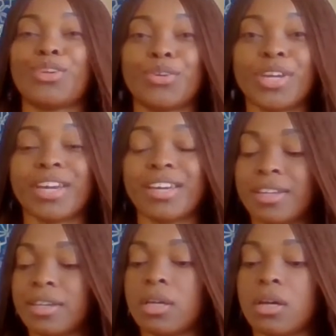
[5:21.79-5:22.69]
Okay?
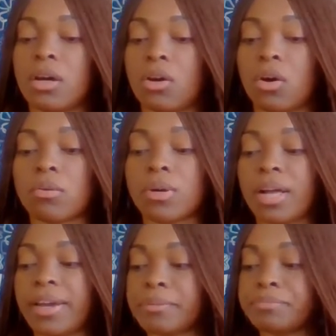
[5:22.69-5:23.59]
All
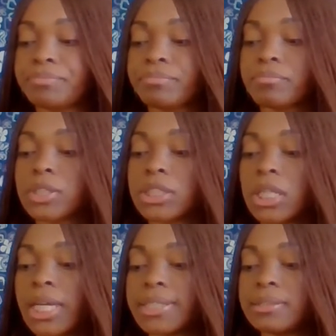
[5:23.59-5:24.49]
right.
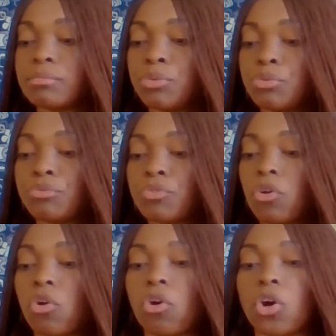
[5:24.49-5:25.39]
Let's
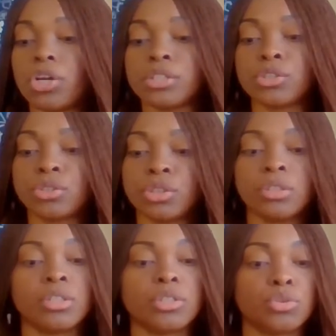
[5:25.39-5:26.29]
move on
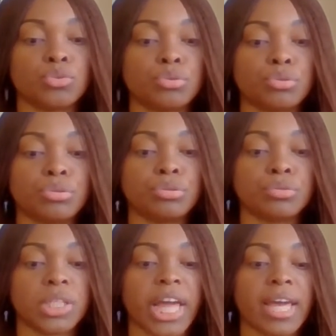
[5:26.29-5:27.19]
to
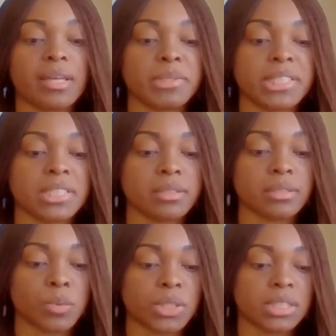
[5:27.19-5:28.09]
the
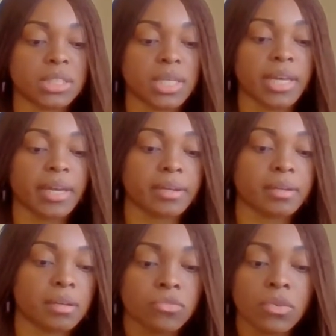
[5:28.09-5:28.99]
ABCs once
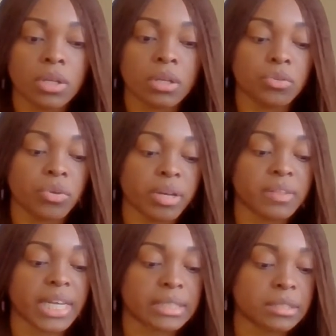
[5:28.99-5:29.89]
again. You
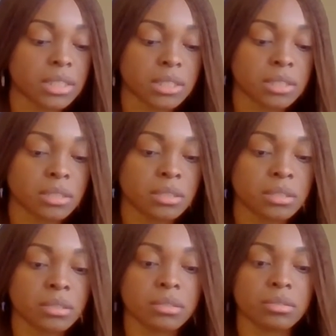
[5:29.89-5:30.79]
have the
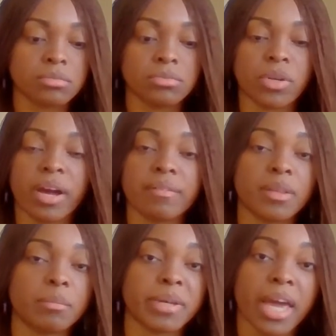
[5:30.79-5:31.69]
antecedent, you have
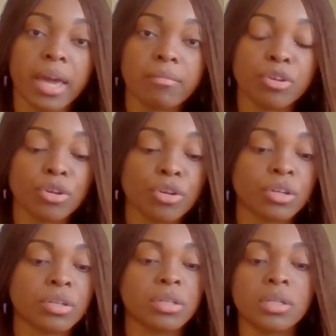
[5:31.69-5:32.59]
the
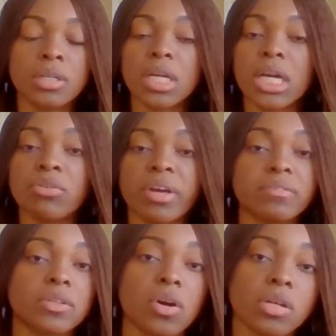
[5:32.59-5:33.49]
behavior, and you
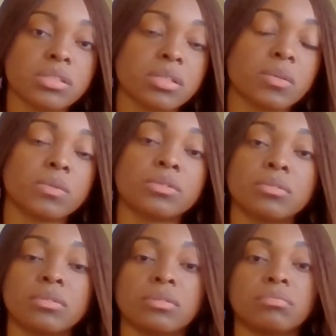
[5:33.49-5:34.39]
have the
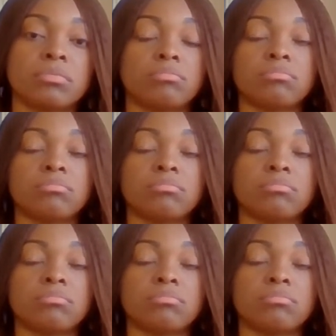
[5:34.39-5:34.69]
consequence,